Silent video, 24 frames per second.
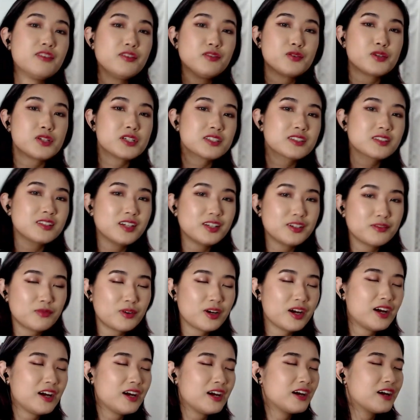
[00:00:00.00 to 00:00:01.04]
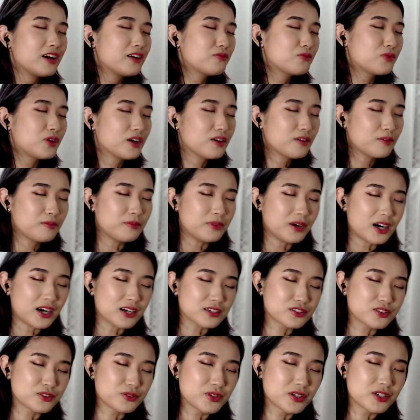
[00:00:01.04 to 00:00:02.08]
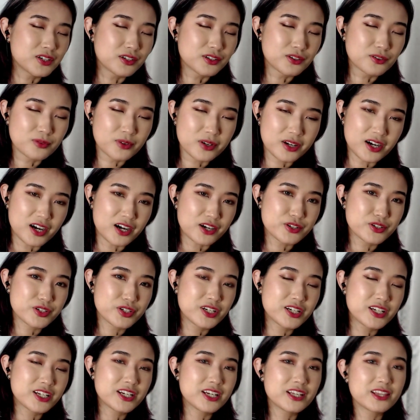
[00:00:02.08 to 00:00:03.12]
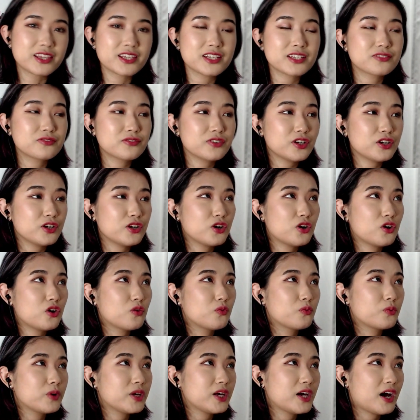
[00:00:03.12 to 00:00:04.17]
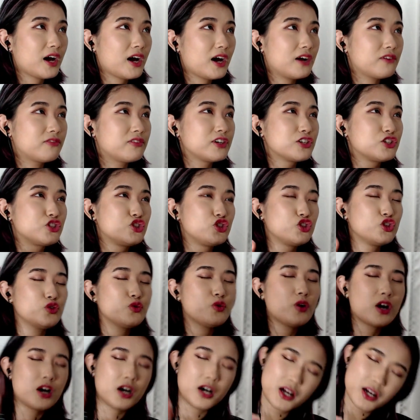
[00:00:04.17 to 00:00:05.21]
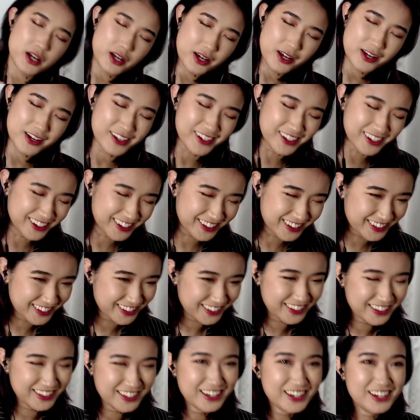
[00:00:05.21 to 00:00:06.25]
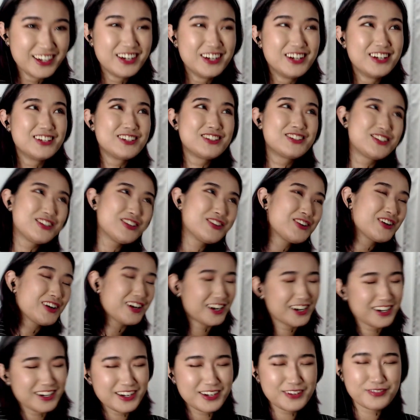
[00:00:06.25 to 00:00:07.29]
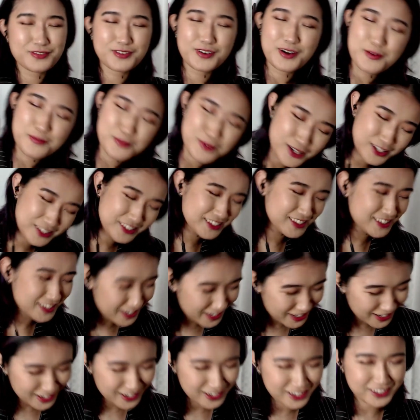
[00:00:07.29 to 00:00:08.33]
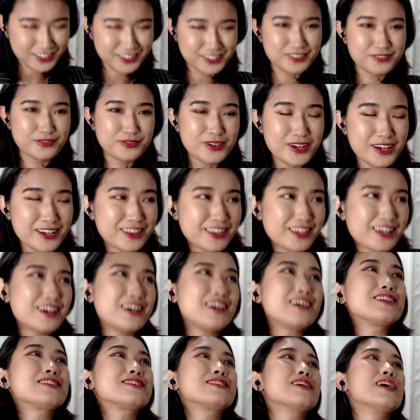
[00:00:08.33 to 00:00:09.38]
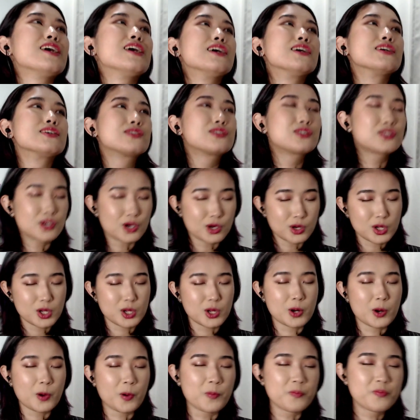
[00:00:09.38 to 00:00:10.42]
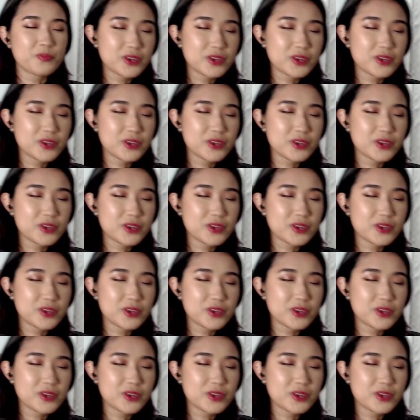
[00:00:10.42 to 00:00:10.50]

everyone, it's Lady Rei, and welcome back to another reaction. In this video, we have JOOHONEY, JOOHONEY from Monsta X with his solo